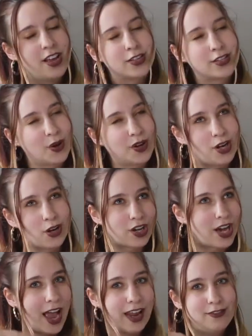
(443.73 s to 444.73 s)
So I know,
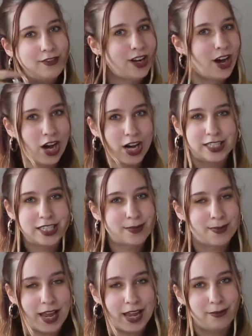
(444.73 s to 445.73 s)
kind of an odd
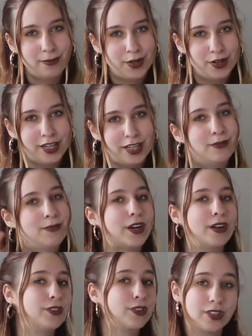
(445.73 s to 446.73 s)
span period,
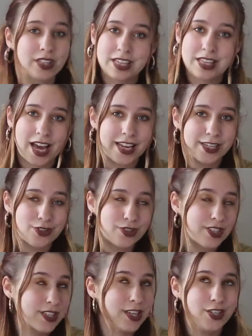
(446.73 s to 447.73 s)
but if you're really that
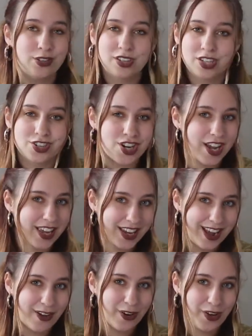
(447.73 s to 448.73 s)
interested, you can check it
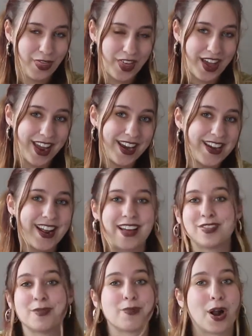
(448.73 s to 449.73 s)
out online
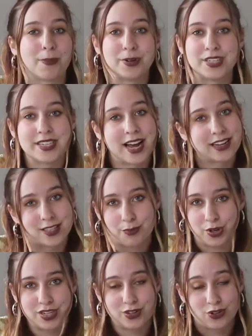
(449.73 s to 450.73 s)
at the property tax
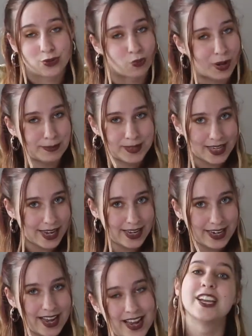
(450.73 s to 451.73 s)
appraiser's
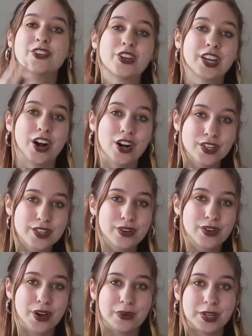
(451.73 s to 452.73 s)
website. And you can
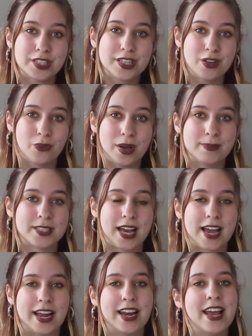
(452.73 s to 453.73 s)
also go onto the
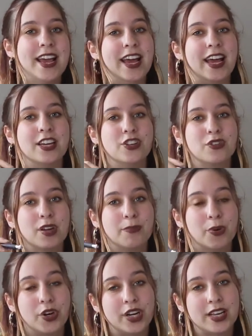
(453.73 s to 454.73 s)
website and you
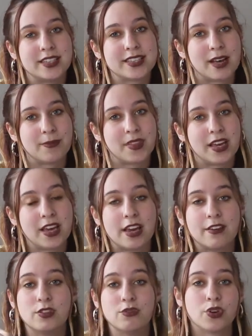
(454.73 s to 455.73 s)
can put in something
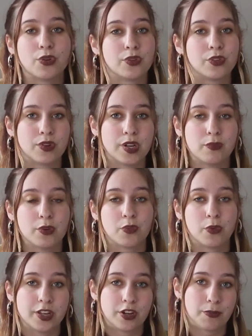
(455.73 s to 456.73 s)
if you don't agree with
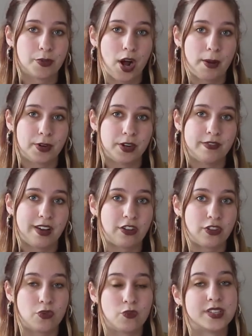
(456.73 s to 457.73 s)
what your property
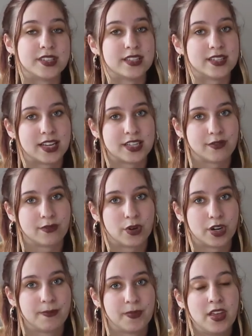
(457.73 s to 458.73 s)
value was assessed for.